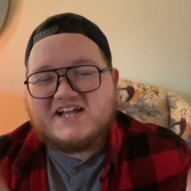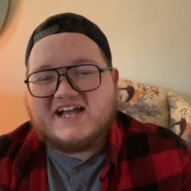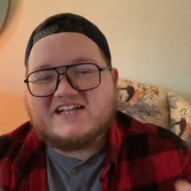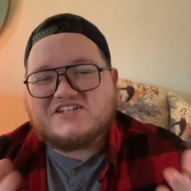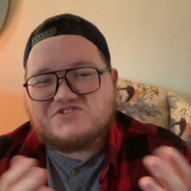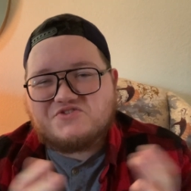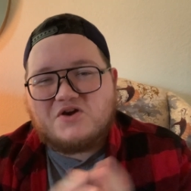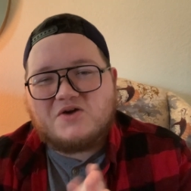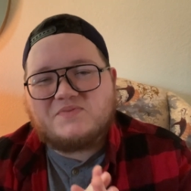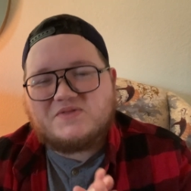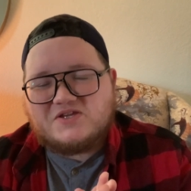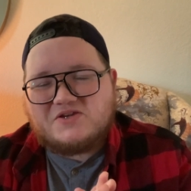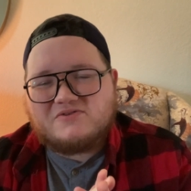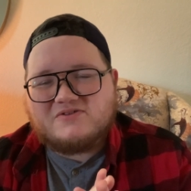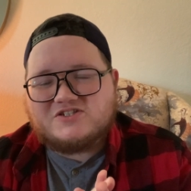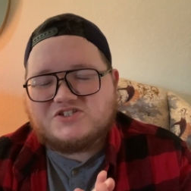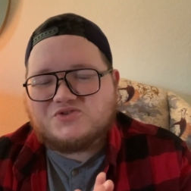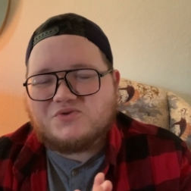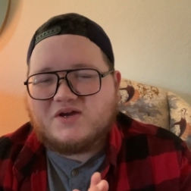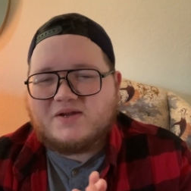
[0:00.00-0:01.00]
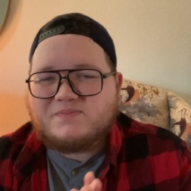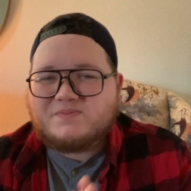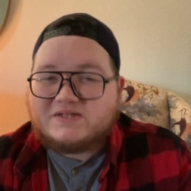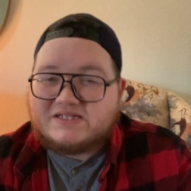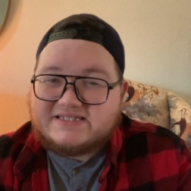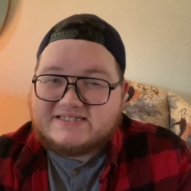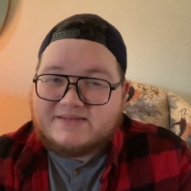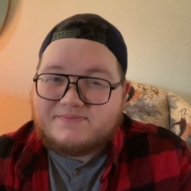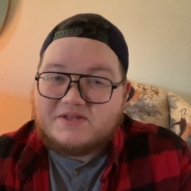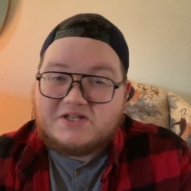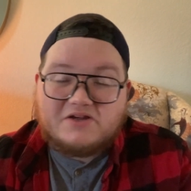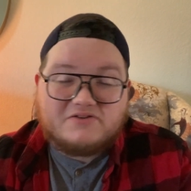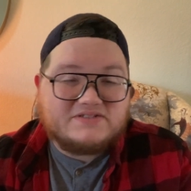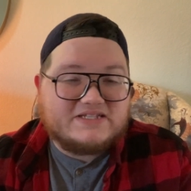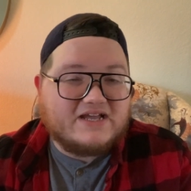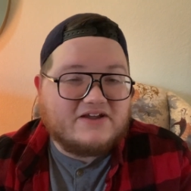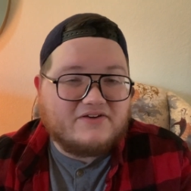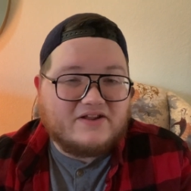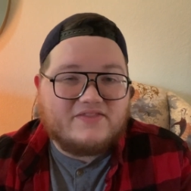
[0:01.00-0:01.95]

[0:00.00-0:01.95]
I do hope that you enjoyed. Please let me know down